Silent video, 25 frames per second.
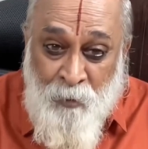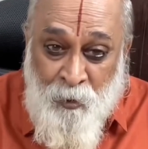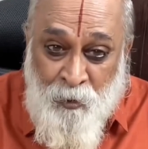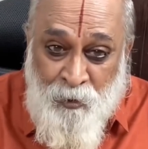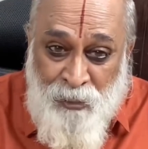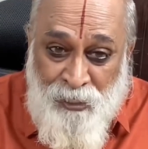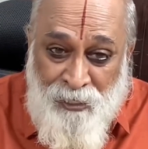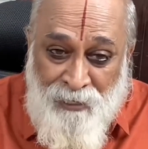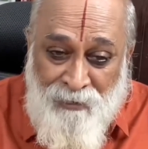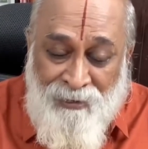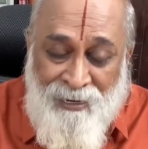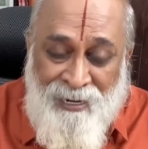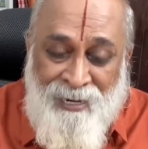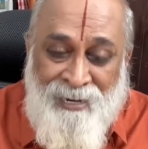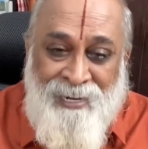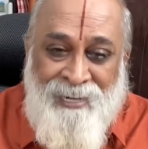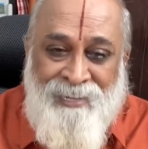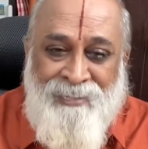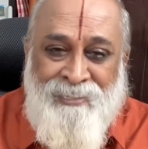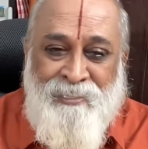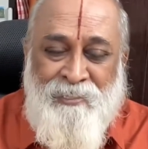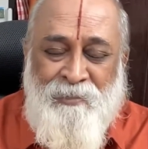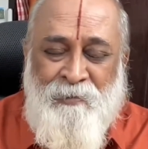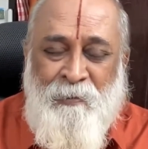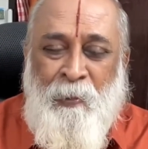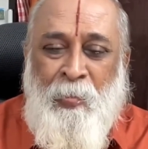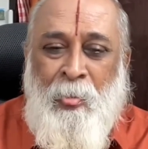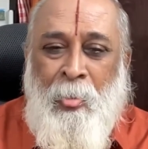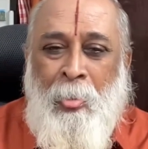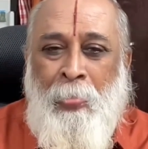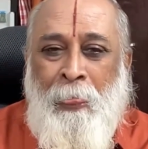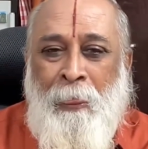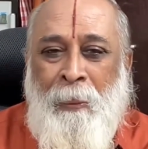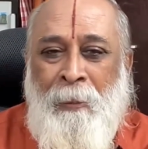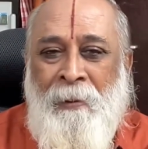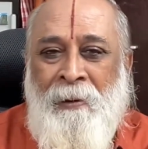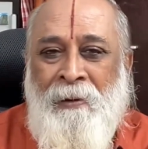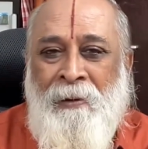emotional connect,
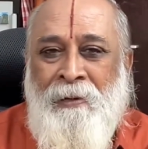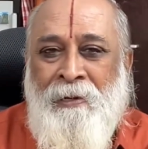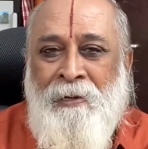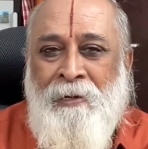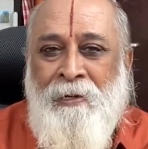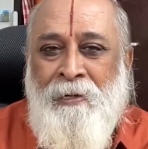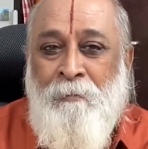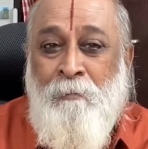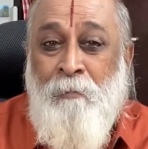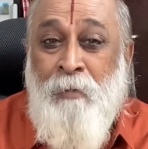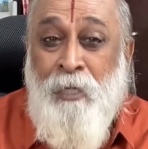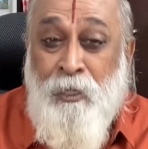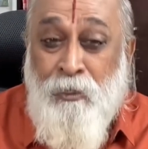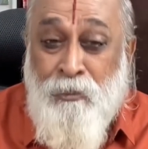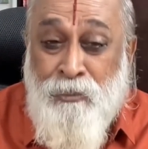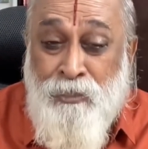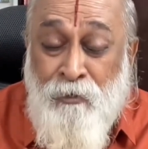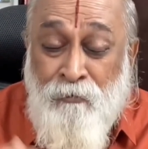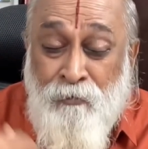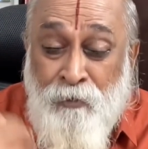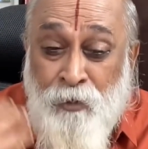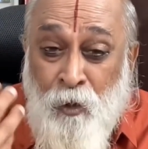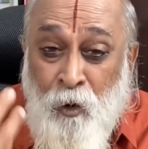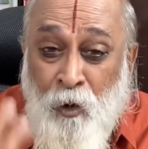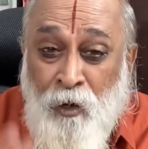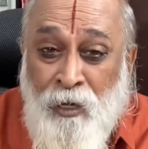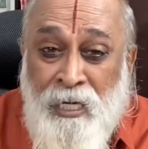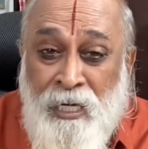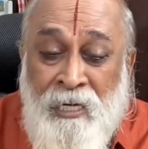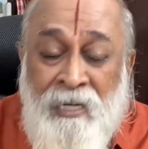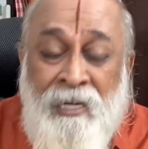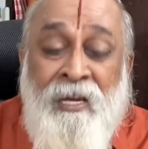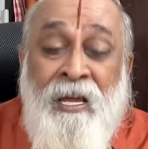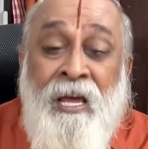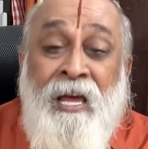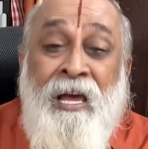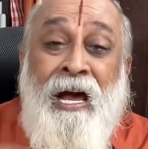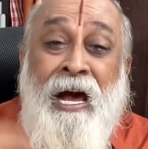because of
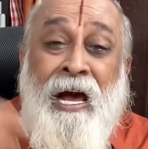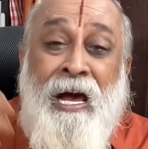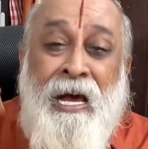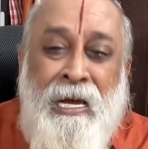talking.